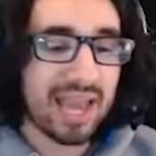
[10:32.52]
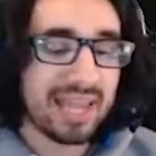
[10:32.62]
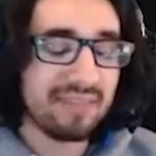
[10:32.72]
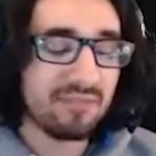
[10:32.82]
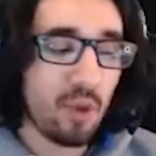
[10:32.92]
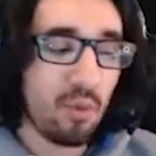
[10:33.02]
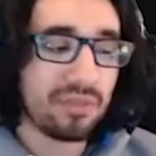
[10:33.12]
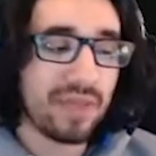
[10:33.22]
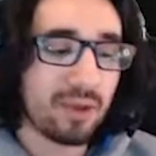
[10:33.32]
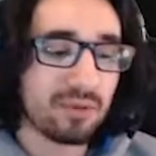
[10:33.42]
I didn't even know
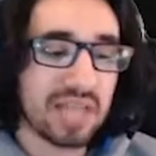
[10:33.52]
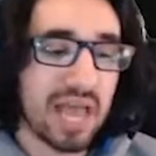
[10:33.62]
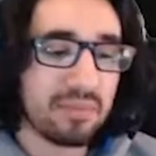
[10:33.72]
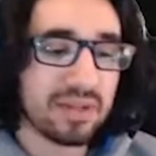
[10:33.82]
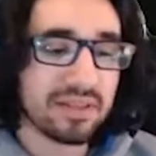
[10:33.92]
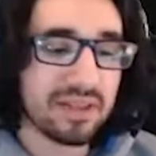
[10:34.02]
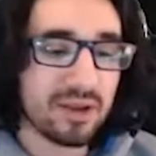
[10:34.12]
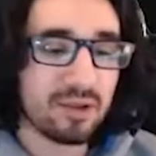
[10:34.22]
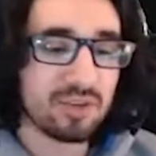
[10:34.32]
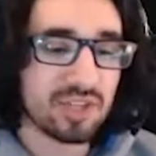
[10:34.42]
what the heck was happening.
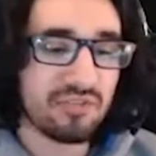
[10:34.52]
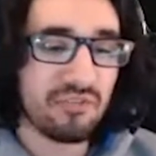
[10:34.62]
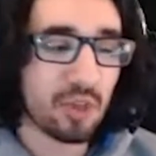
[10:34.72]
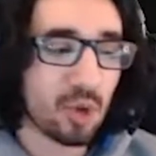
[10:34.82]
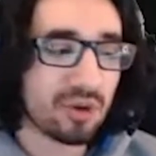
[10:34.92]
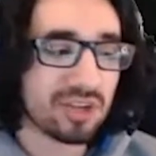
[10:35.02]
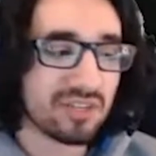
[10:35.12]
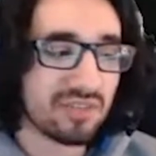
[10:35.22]
It was just flurries of